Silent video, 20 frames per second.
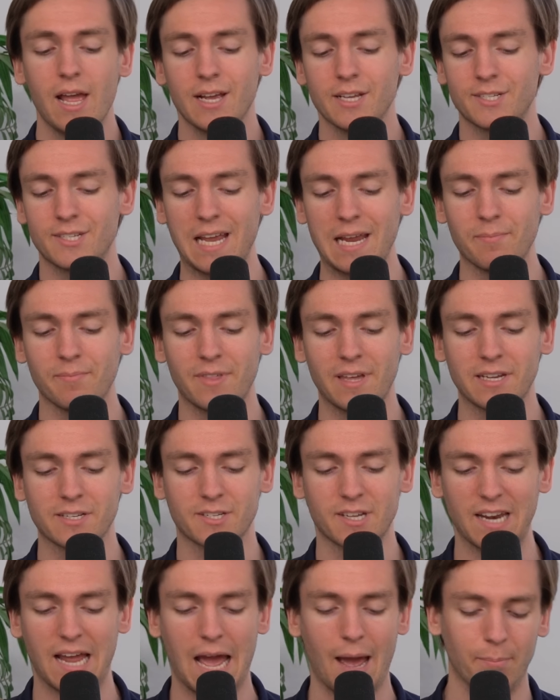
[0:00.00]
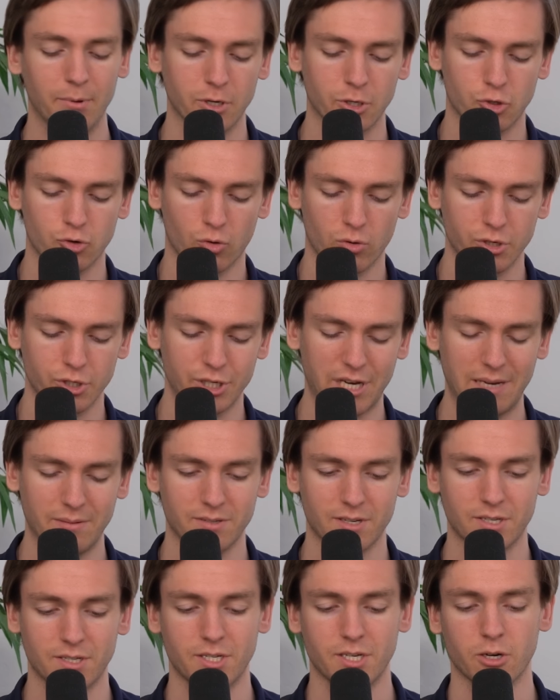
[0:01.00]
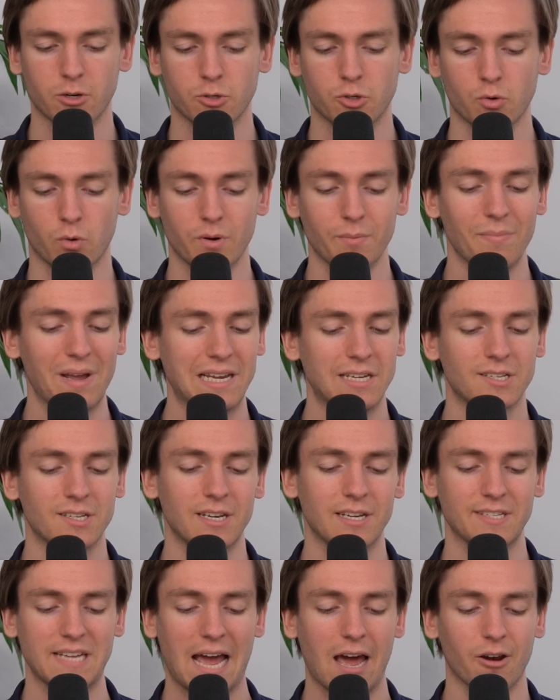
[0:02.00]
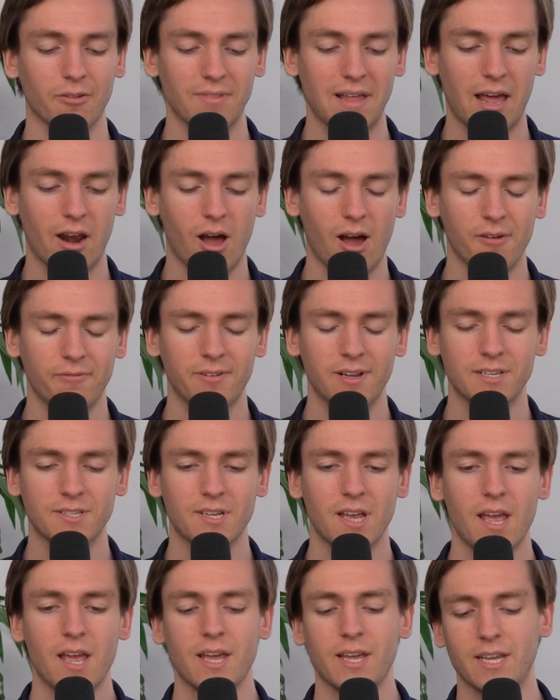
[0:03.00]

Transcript: Same thing's going to happen to Jordan James this year. Jordan Mason is out of that offense.